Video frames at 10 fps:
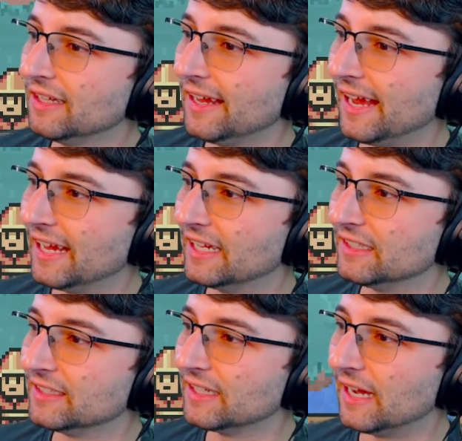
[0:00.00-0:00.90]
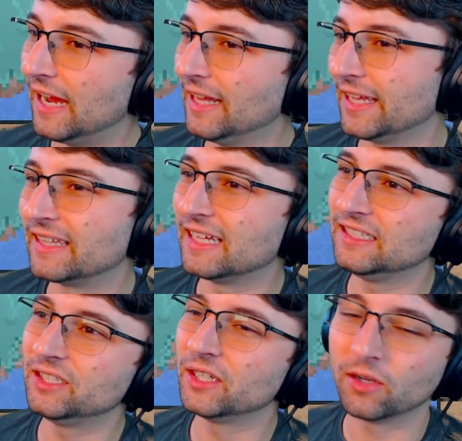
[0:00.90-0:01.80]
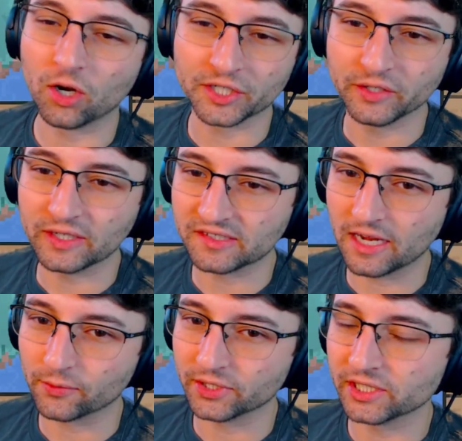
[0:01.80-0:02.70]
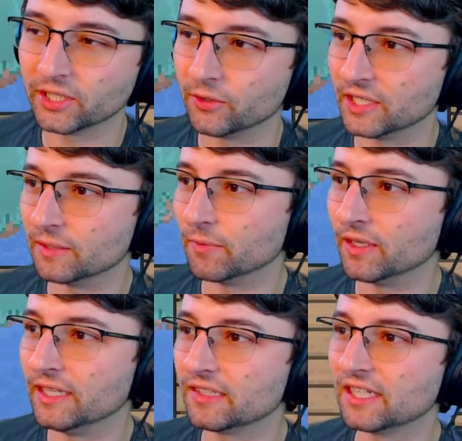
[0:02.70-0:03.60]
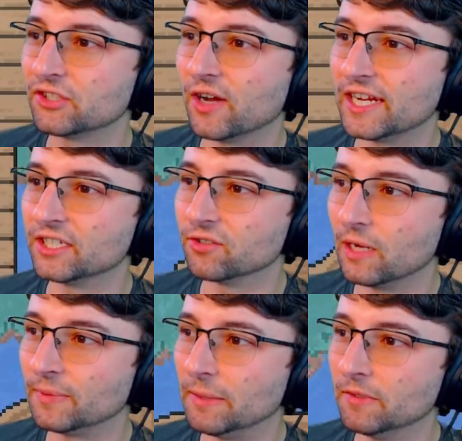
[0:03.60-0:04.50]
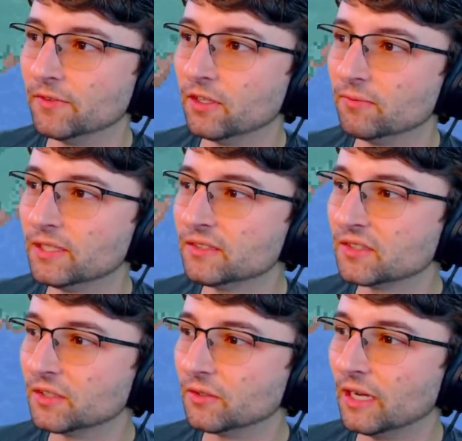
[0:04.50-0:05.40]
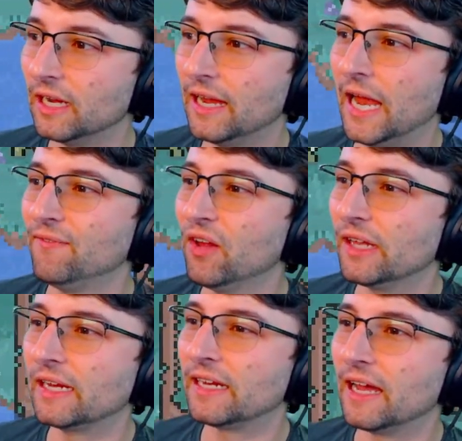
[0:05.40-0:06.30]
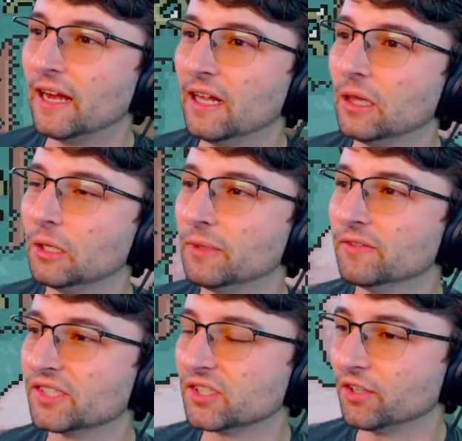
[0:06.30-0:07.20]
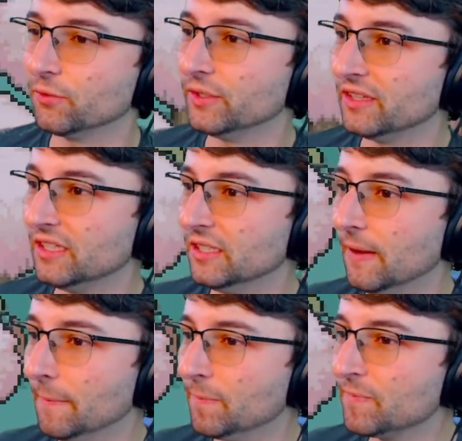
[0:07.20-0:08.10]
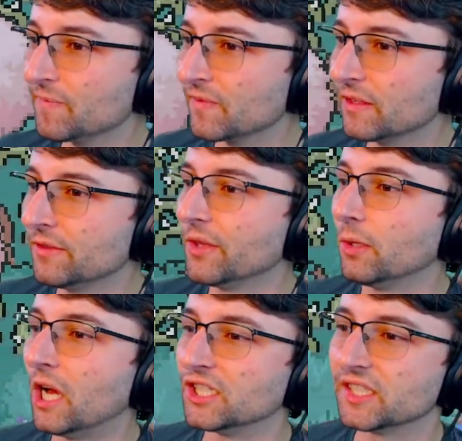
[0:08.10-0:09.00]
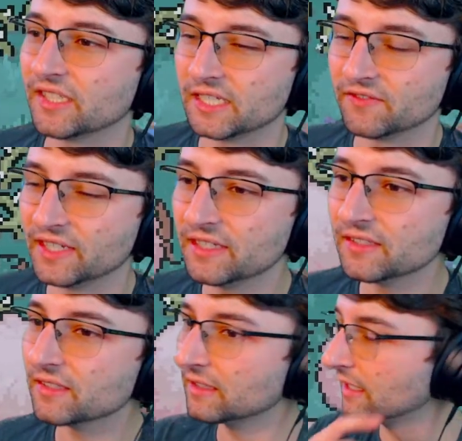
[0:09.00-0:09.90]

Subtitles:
And like that, you could argue that's not really coding, but it's like drag and drop game development. So I felt like I got a little bit of a start with the logic side of things.